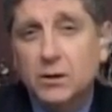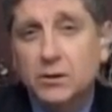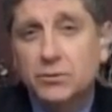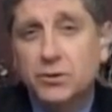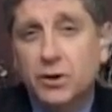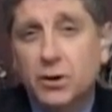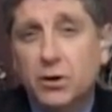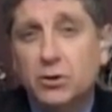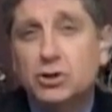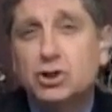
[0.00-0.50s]

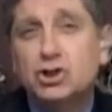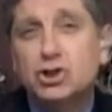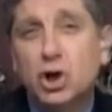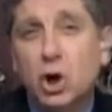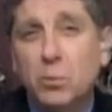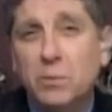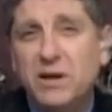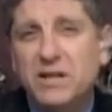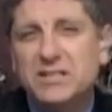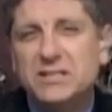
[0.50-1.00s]
There are
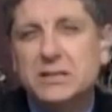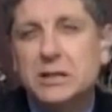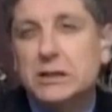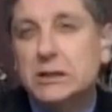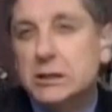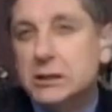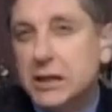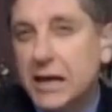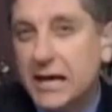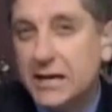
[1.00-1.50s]
so many
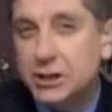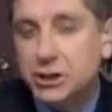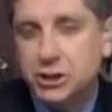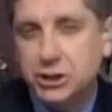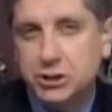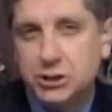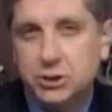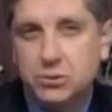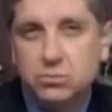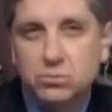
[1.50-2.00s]

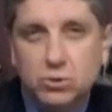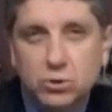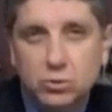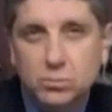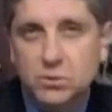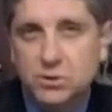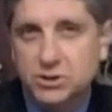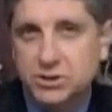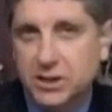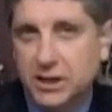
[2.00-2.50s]
salacious
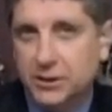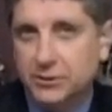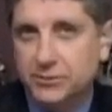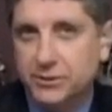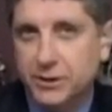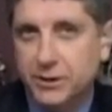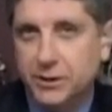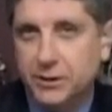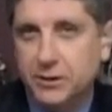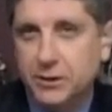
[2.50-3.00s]
rumors out
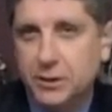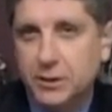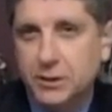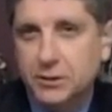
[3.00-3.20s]
there,